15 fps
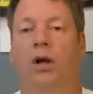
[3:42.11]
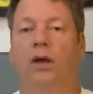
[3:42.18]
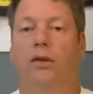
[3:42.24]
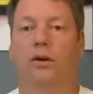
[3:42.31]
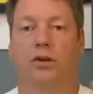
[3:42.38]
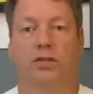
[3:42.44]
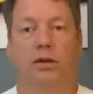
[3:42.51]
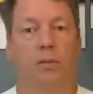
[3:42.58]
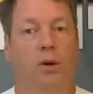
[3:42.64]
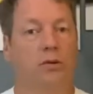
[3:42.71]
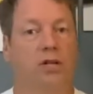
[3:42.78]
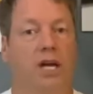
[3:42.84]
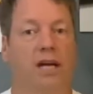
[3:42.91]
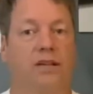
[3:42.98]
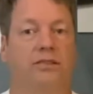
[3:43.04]
There is a
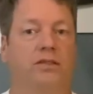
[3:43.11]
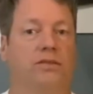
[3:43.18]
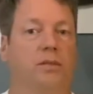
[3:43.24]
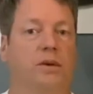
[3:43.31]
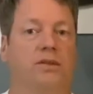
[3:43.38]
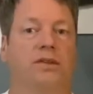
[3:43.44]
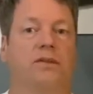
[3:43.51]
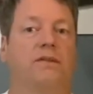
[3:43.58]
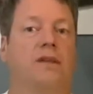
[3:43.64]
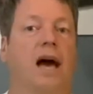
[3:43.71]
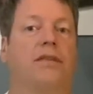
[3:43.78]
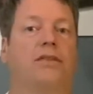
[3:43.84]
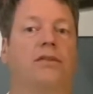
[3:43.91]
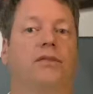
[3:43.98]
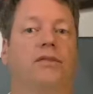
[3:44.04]
Motec system that's
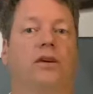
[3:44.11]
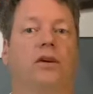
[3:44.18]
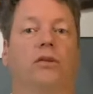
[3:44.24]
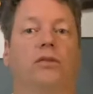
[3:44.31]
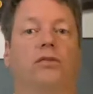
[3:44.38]
inside this vehicle,